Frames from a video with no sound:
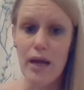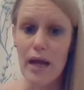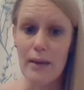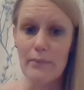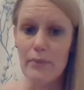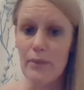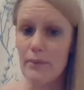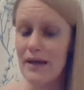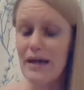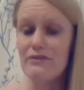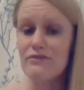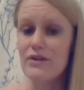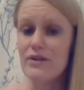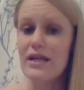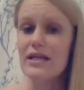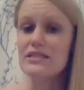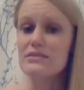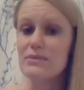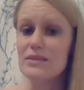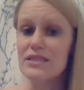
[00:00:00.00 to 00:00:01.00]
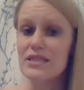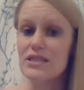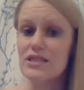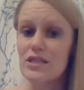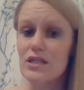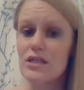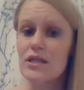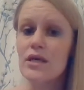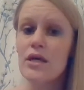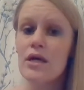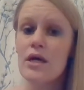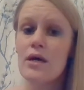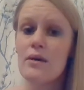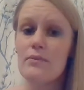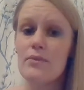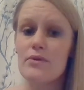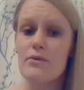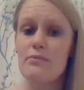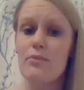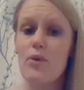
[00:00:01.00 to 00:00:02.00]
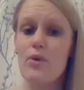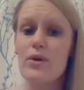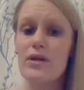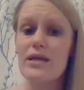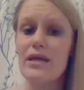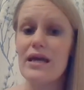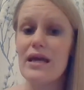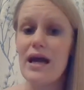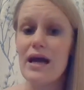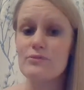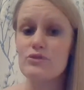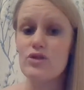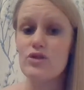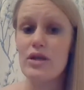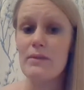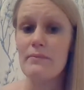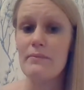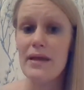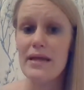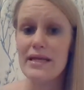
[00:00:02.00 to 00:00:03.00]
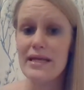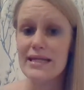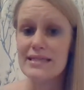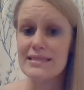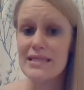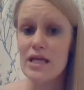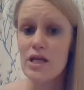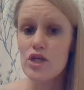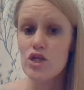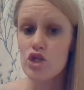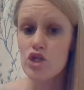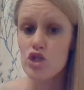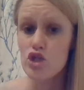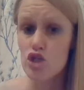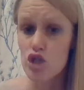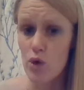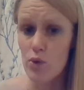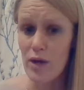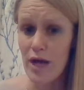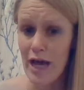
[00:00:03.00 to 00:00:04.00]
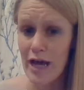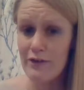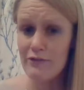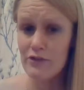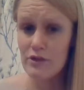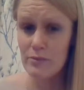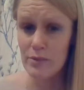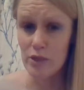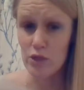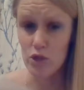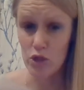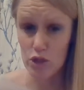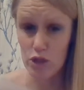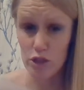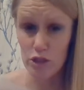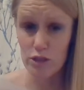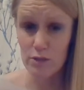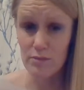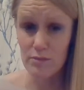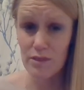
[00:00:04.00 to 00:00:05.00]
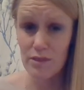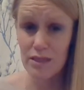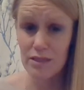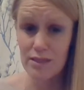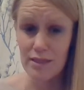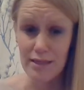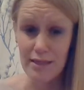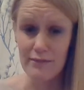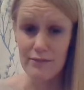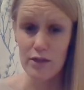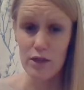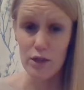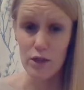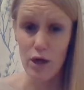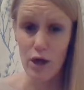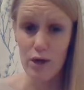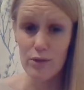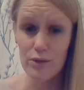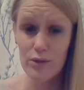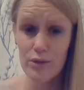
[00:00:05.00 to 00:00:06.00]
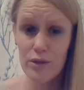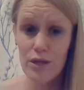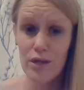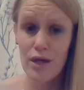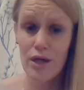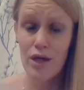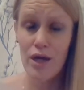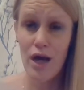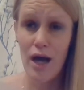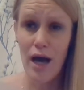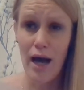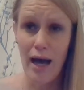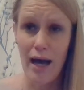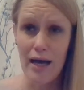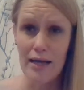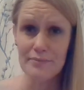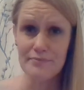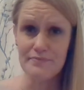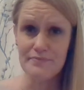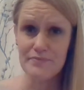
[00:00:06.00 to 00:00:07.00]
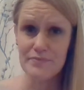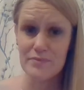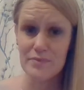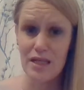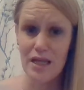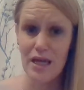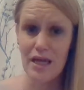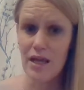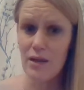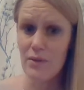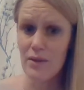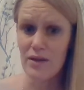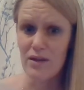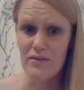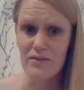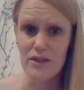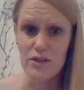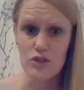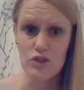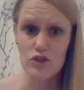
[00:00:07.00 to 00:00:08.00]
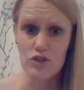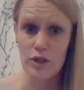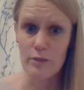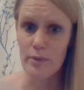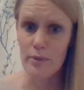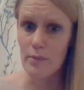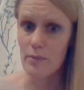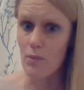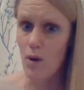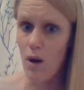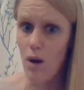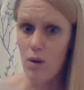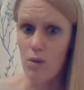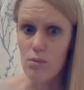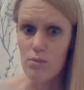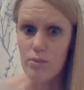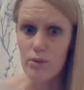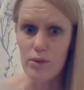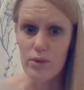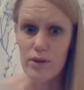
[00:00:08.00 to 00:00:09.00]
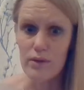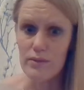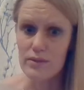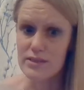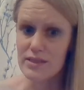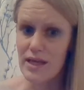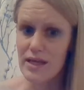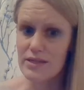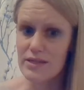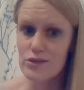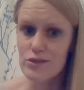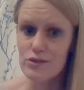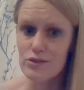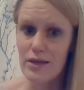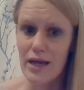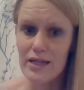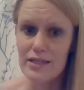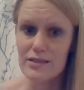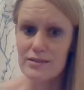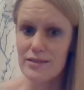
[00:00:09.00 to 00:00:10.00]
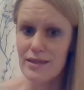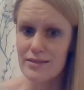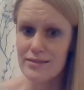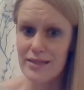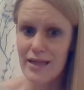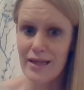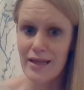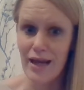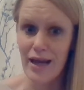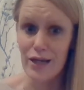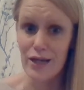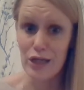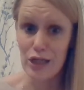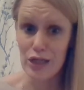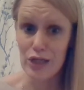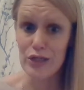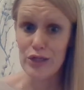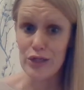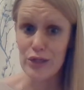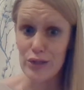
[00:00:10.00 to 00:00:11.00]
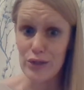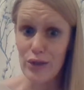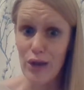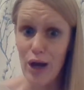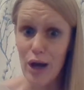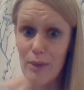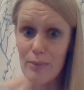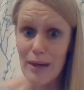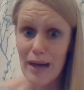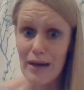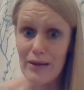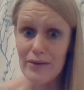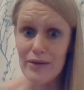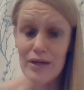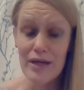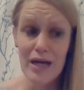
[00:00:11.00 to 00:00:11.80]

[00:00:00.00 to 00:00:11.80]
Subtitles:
prepare for an expedition. But the point I'm trying to make is you don't have to be good at something to give it a go. And I went on this trip, and oh boy was I stretched. I learned a lot about